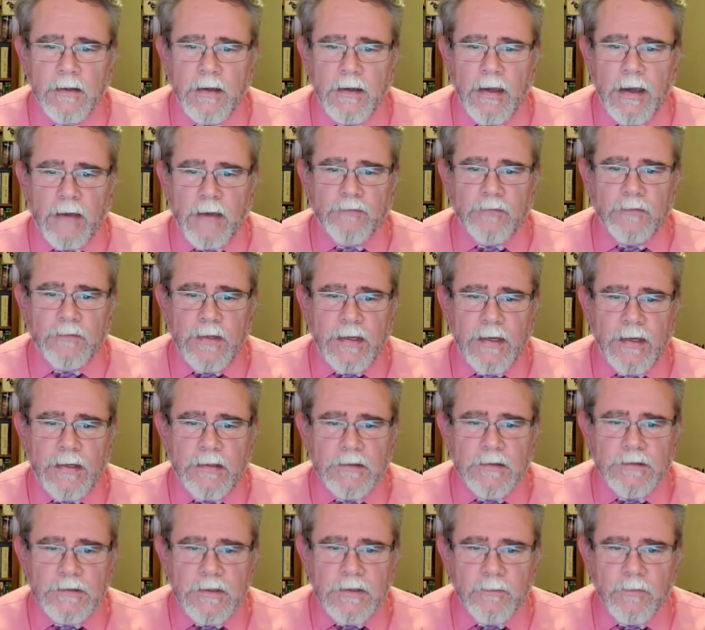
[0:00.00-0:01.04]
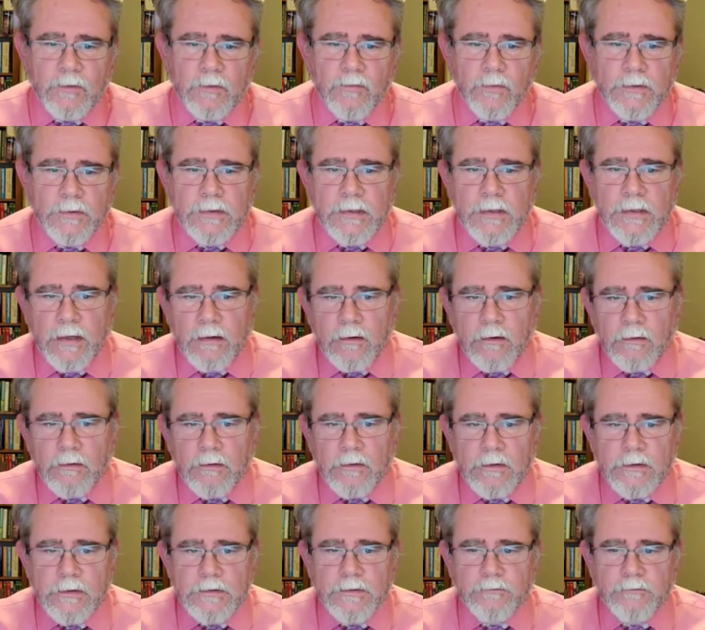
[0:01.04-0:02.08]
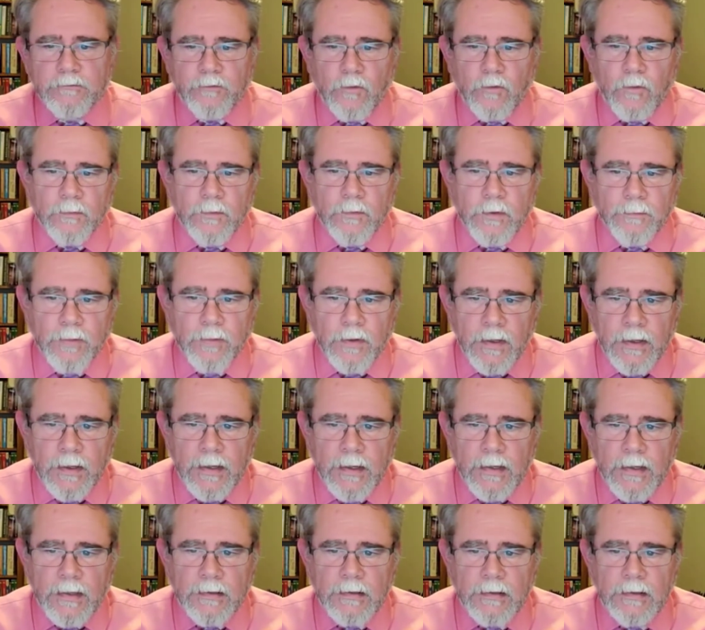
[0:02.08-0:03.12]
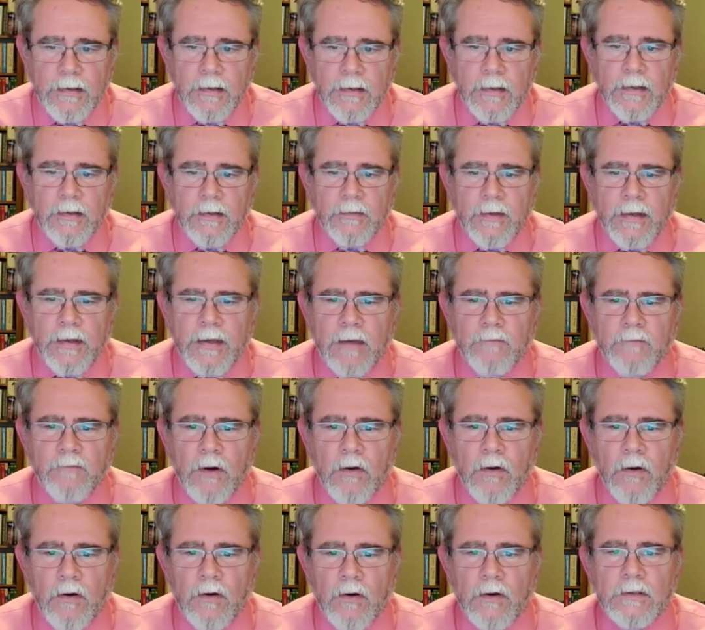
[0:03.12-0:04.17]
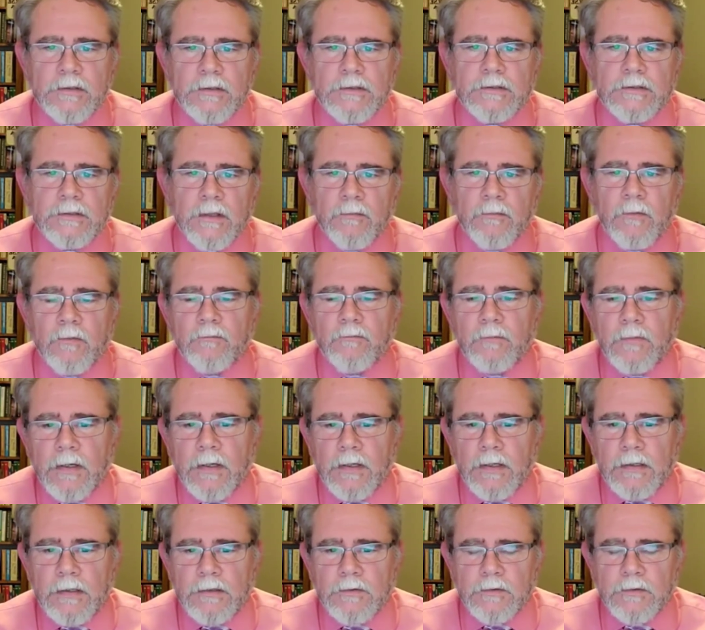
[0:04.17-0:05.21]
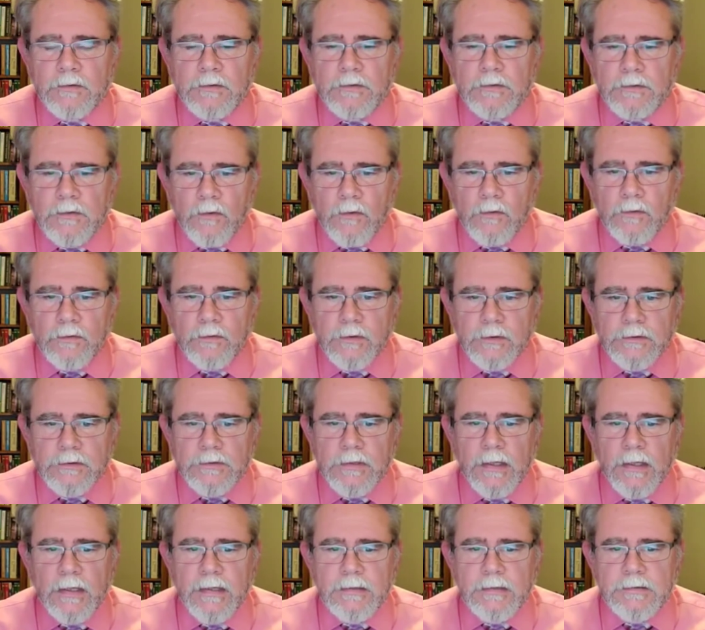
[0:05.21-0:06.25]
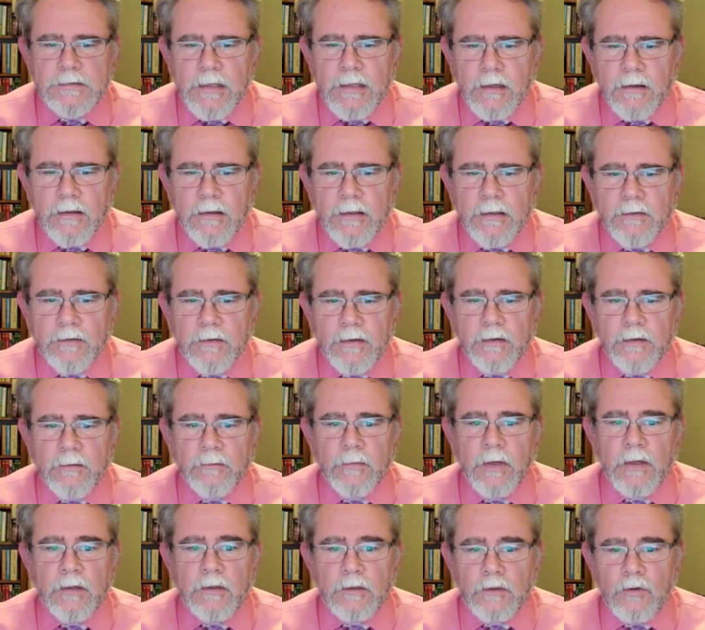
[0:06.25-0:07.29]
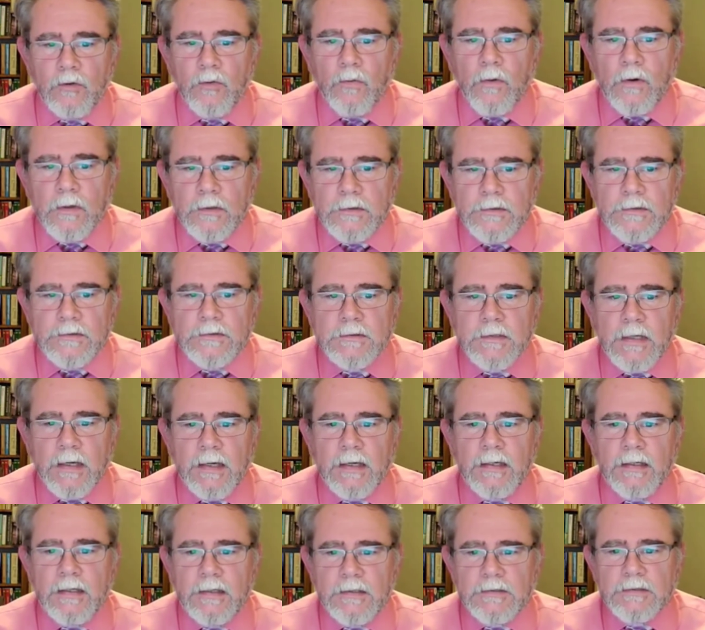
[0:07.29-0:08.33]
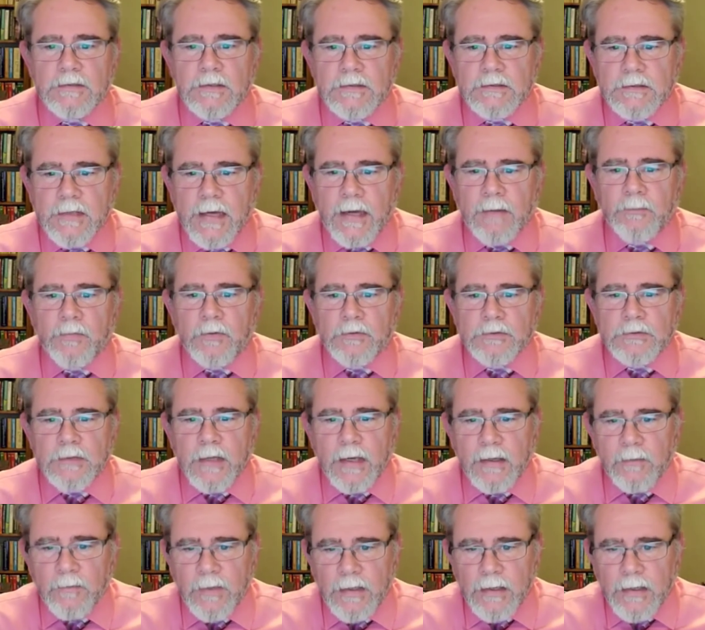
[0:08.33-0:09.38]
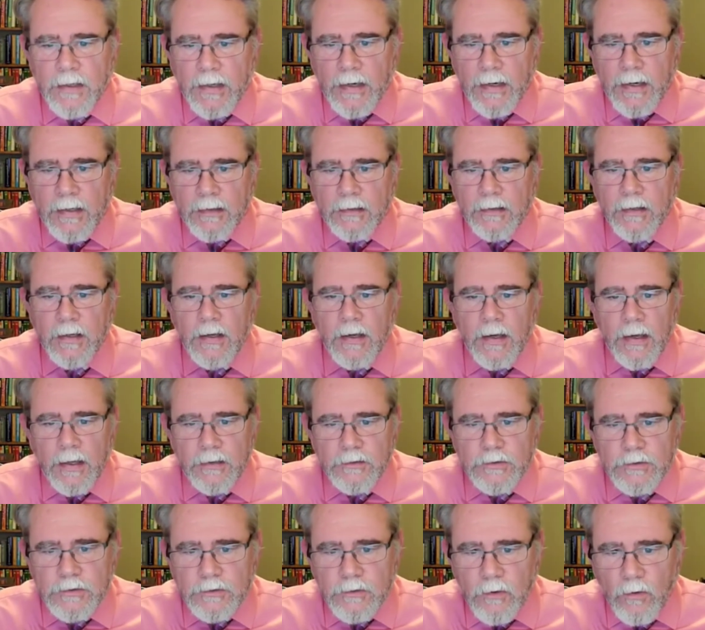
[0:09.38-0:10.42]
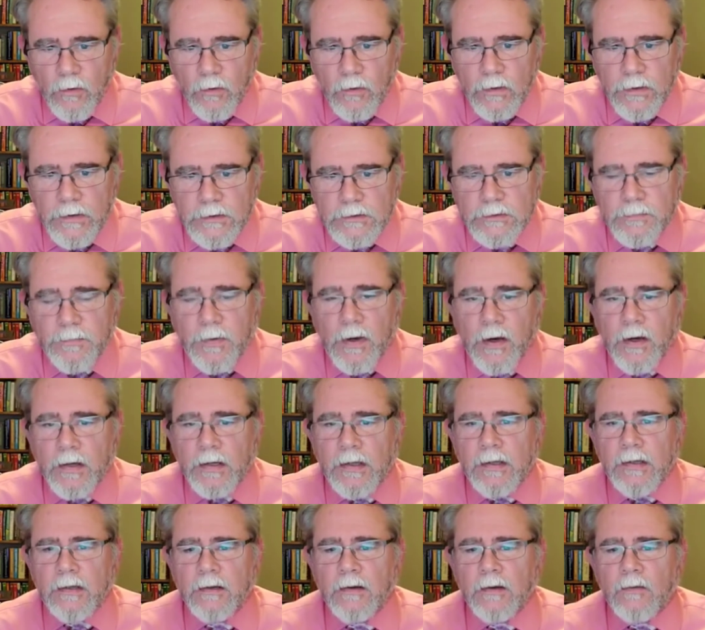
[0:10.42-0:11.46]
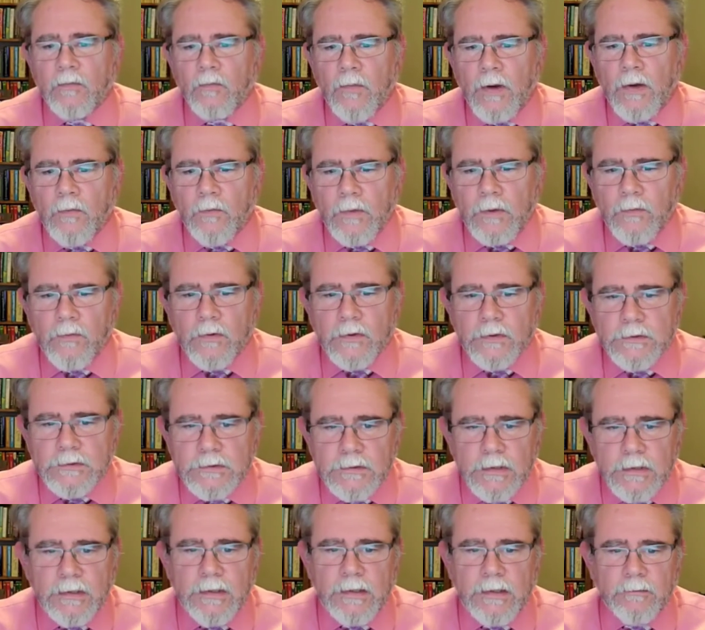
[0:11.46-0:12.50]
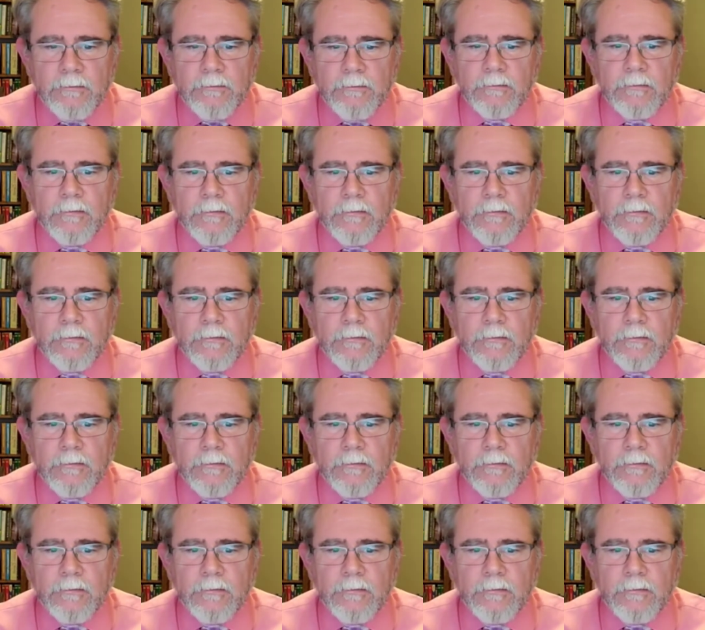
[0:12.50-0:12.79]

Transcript: After they had assembled with the elders and formed a plan, they gave a large sum of money to the soldiers, telling them, "You are to say his disciples came at night and stole his body while we were asleep."